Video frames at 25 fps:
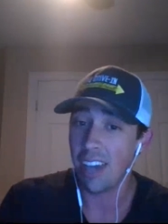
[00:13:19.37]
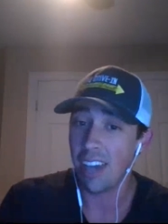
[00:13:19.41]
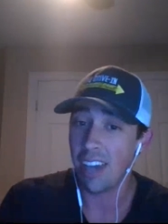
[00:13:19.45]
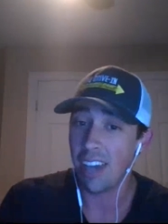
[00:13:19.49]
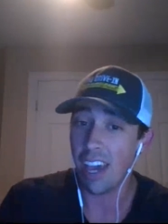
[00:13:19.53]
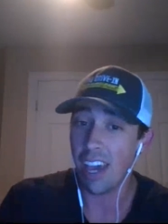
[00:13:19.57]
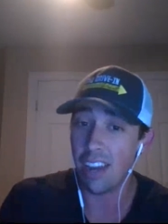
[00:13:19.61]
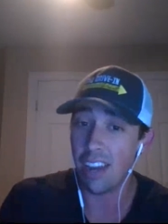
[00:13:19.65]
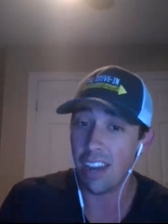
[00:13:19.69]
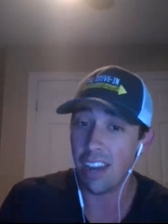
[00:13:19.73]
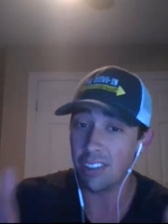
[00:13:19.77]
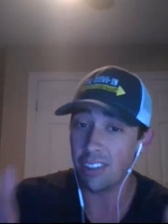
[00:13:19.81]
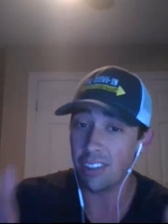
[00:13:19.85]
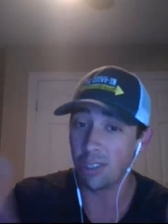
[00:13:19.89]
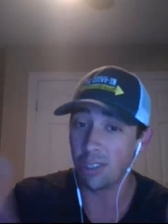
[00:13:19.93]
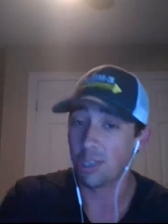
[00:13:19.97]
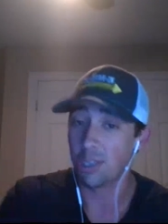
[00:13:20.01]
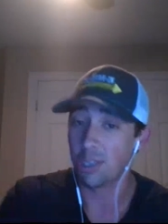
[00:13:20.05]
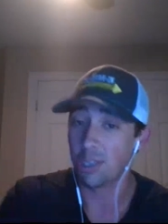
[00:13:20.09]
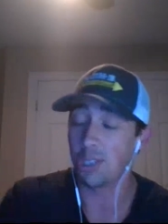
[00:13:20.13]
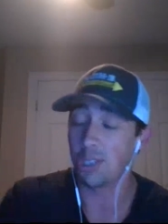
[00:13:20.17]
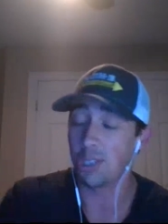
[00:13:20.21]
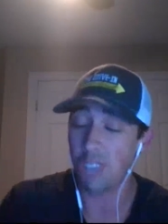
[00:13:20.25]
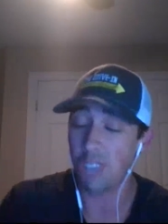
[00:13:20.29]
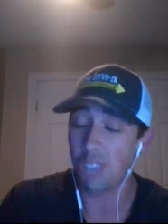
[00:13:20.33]
and you're
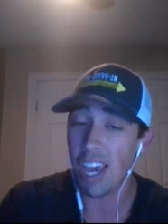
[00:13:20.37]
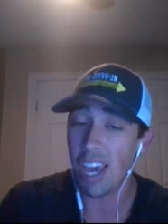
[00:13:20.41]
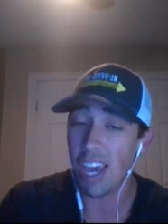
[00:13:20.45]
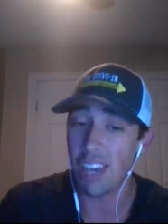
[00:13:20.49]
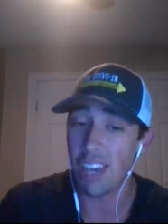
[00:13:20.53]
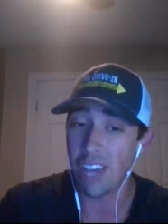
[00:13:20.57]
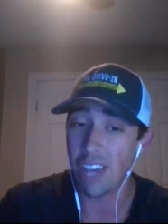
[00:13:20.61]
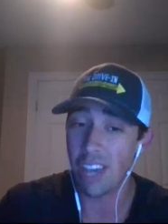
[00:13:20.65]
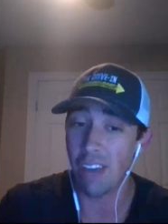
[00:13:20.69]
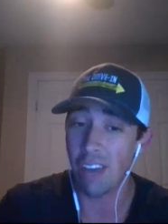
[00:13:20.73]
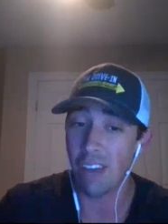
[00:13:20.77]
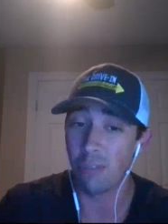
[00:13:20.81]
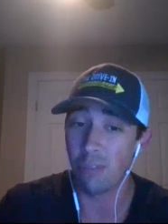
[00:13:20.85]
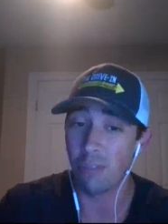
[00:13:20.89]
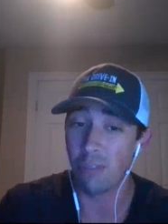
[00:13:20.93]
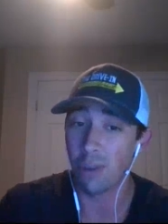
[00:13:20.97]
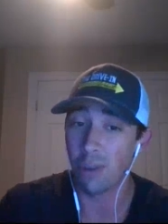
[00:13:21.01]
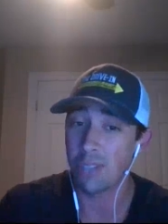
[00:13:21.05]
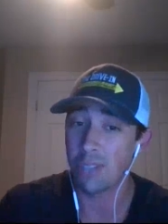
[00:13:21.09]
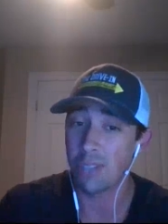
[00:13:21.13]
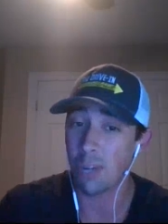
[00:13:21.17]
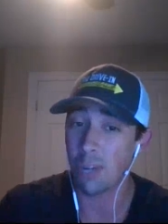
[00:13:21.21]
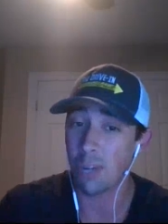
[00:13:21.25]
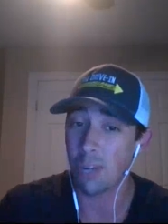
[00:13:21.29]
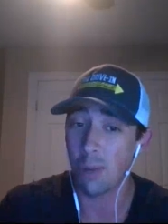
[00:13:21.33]
just saying that
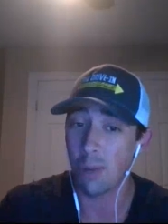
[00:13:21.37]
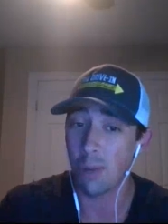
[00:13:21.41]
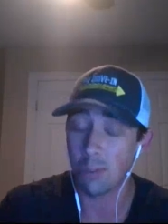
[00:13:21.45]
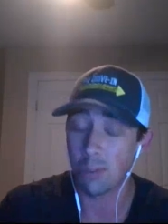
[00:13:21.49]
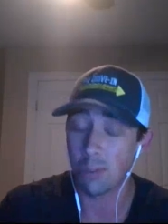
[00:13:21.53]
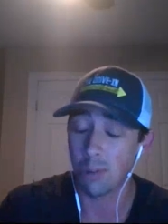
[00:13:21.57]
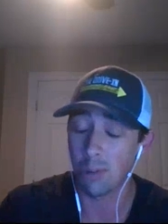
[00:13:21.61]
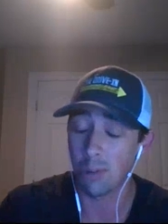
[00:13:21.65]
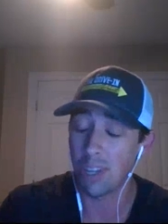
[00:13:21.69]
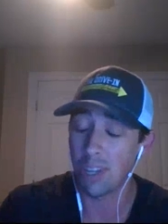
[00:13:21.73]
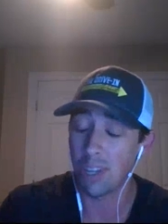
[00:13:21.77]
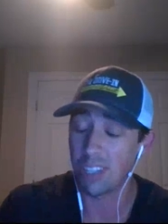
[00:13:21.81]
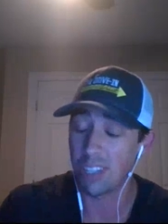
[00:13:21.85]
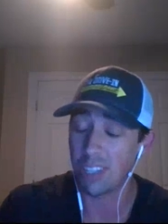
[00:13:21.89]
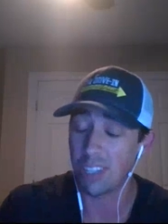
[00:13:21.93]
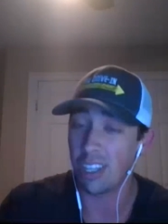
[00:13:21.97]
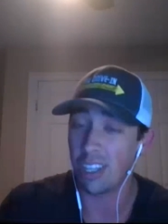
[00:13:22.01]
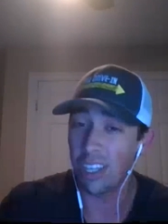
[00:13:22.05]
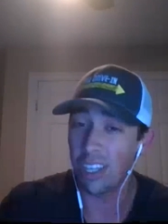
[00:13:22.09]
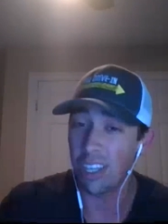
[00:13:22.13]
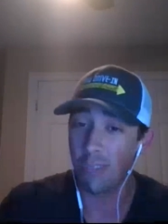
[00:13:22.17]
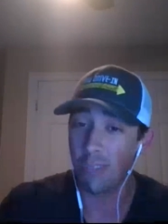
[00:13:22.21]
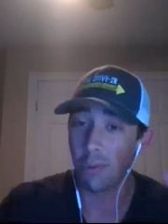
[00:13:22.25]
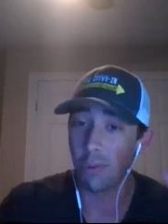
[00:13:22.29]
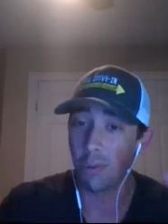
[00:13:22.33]
Vault-Tec wasn't really like
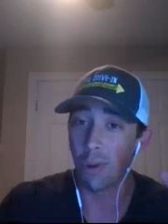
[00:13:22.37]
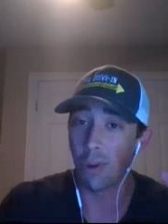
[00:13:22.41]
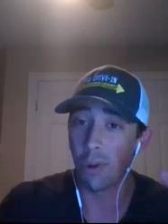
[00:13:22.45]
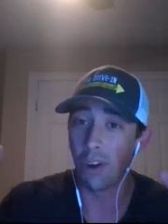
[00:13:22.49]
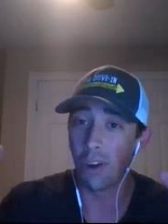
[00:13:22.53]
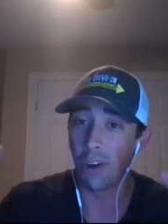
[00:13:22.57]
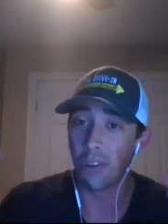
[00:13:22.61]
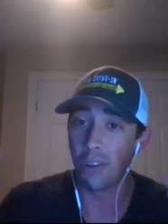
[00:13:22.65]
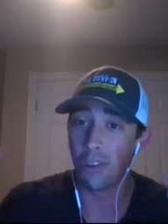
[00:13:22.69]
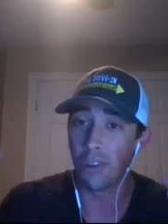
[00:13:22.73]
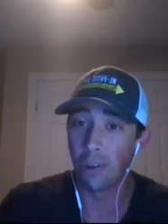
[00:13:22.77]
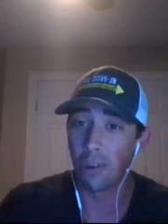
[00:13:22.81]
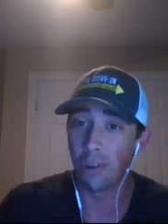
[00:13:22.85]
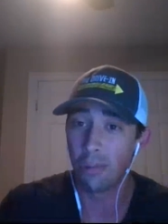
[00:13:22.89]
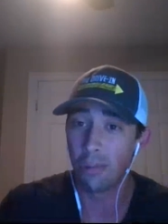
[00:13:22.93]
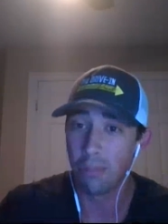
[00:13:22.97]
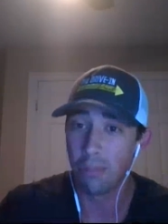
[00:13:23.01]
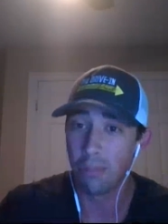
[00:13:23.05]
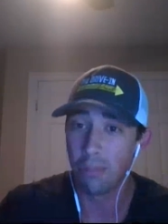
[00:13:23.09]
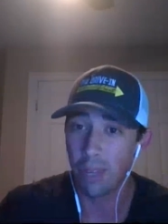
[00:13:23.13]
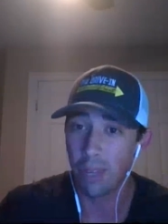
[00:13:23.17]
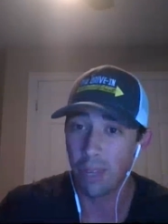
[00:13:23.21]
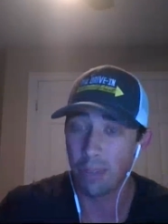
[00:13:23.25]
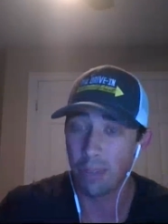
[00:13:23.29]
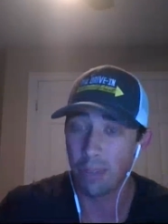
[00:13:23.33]
the evil under
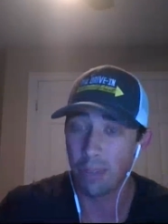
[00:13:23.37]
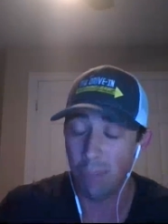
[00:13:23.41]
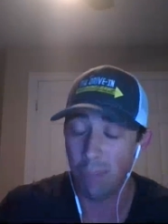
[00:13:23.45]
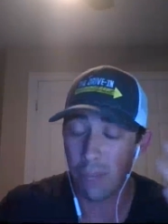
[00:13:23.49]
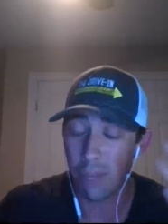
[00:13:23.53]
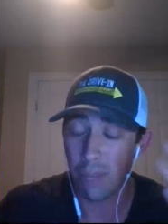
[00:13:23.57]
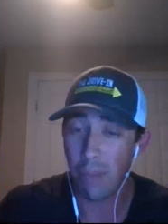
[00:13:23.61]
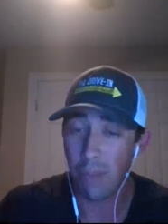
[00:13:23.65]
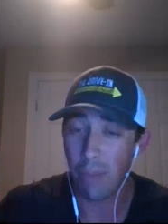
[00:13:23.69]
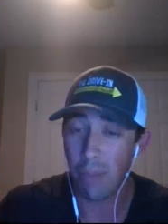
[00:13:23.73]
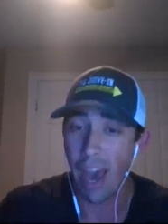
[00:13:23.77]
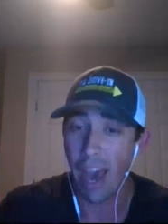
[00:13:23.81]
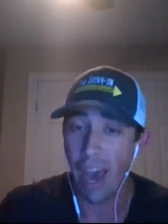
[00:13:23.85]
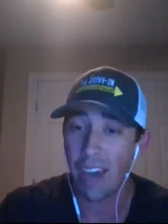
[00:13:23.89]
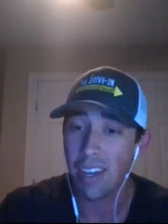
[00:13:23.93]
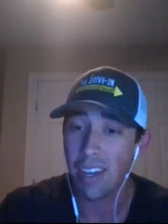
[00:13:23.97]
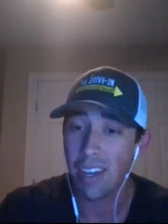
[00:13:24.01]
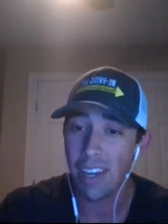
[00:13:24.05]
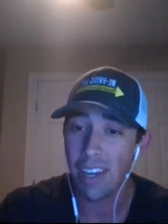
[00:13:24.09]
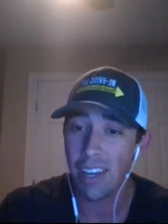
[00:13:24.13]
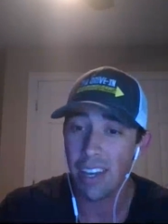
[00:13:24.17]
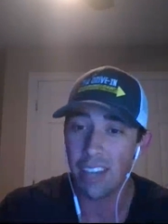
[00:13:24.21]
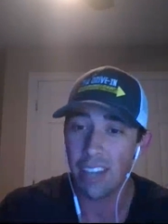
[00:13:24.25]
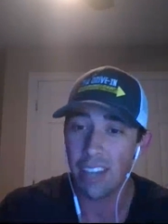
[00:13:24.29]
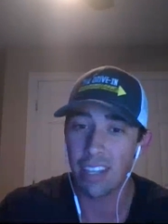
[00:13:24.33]
like big mm. bad
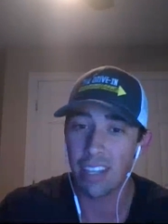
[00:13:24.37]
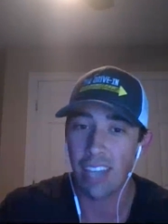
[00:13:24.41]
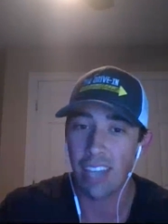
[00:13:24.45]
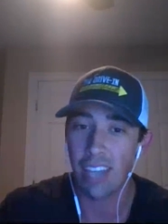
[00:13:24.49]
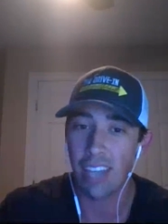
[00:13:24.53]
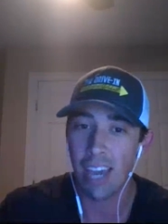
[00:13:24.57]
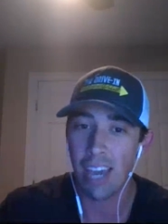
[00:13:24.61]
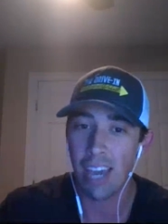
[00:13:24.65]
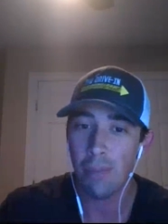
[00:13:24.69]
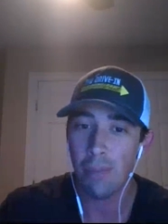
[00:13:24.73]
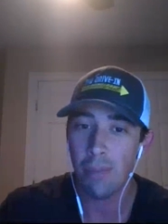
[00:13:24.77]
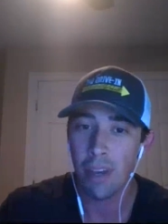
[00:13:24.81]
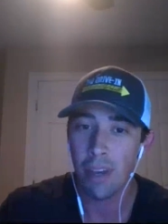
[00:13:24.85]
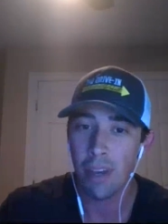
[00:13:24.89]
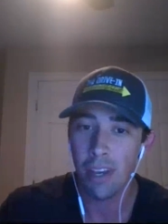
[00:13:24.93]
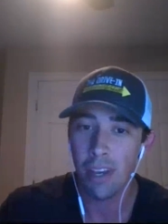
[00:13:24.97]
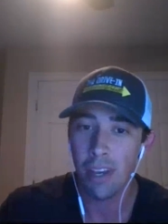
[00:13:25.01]
in the game.